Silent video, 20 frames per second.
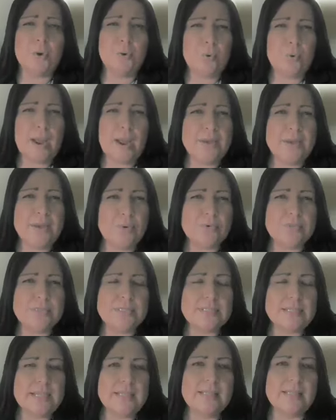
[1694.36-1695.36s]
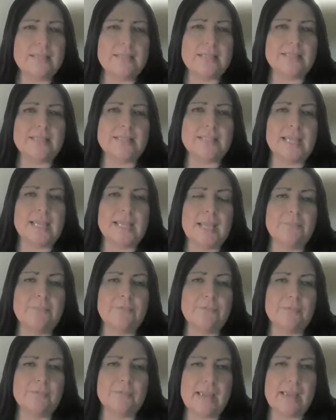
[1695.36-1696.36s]
No, I don't say that that's a time
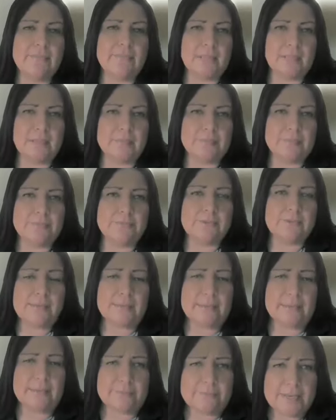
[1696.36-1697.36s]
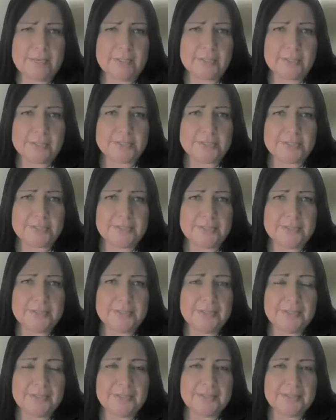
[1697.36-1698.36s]
for 5-alarm fires.
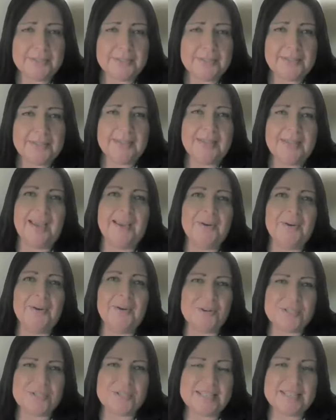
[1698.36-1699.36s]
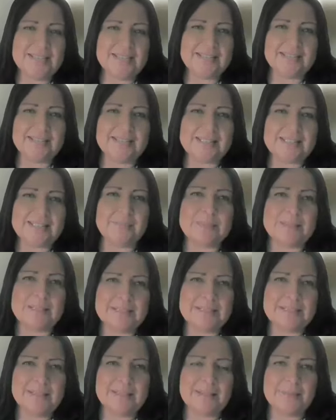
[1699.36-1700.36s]
I understand that that's been
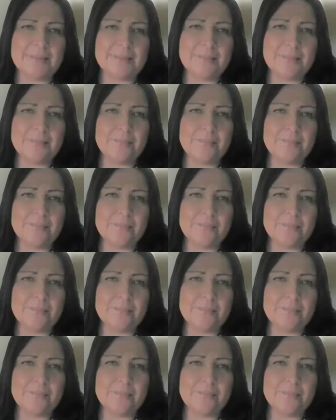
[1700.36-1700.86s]
said.